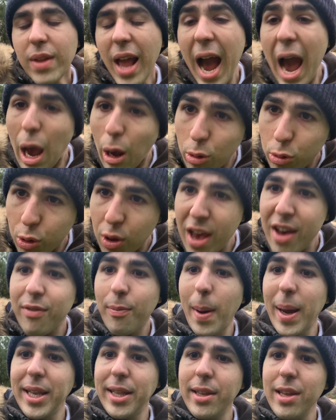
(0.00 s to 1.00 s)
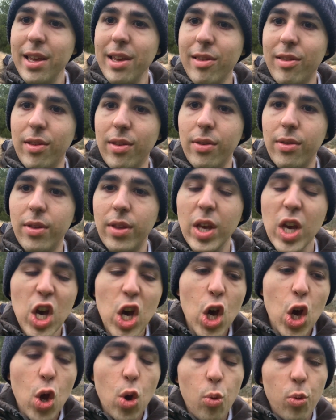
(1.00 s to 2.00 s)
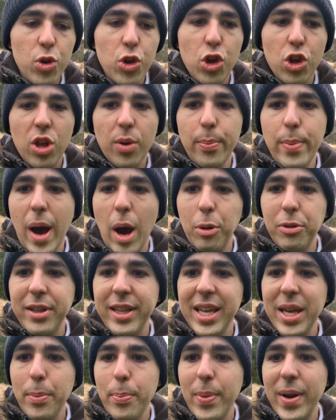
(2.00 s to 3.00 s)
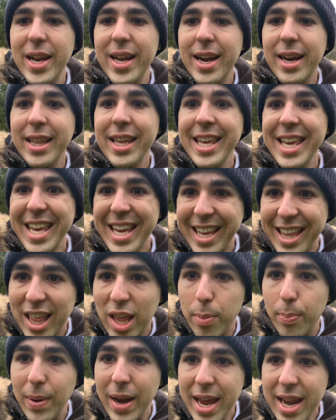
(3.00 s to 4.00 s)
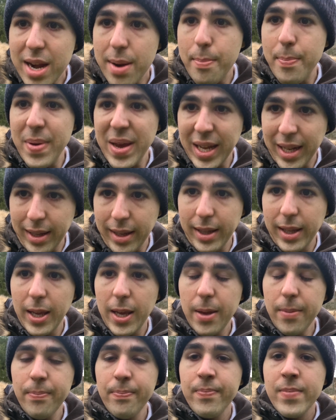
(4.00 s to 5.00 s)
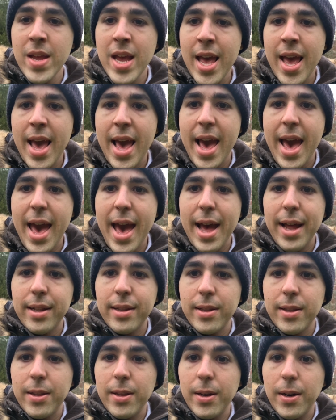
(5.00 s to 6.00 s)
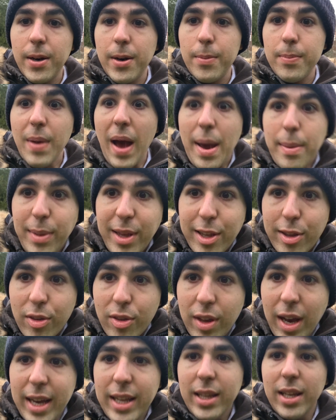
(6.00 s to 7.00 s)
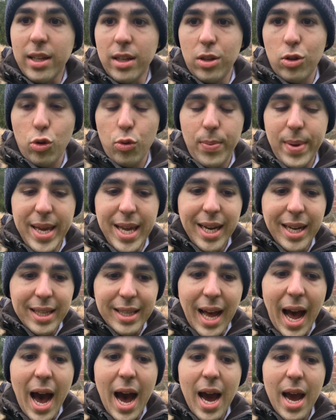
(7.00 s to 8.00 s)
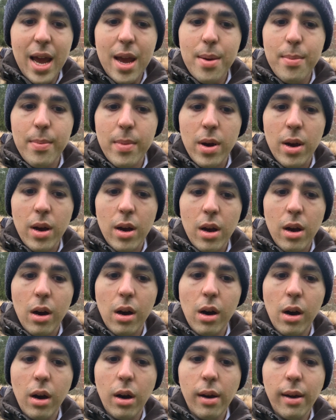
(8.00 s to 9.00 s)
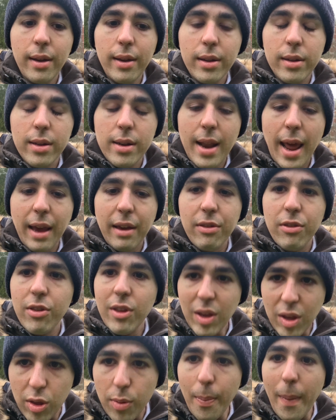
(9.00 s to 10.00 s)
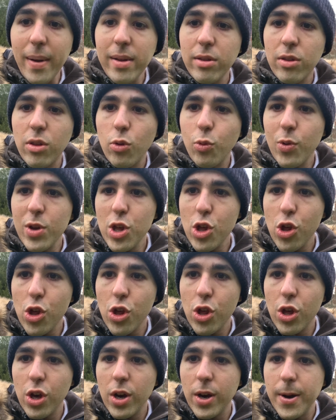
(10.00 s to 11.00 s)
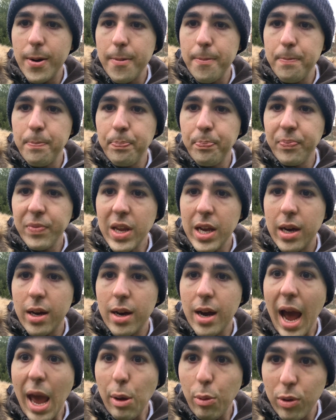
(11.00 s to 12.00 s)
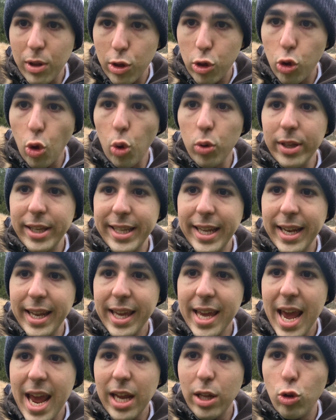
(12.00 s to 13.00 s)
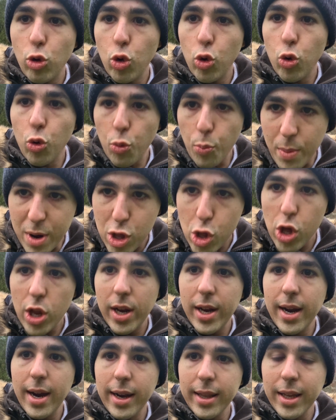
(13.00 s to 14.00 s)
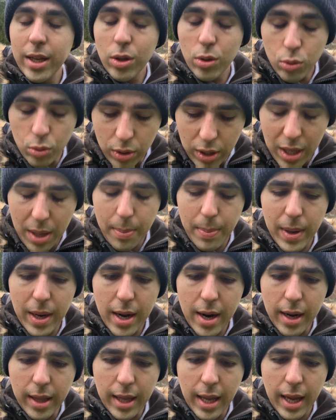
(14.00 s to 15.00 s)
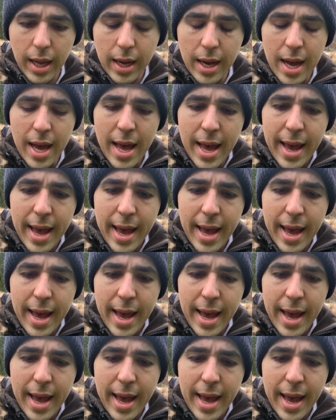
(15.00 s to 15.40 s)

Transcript: I also have my thesis, which is about deep learning explainability. And I'm excited to be in a time in the next 6 months, which I will solely dedicate to machine learning, to deep learning.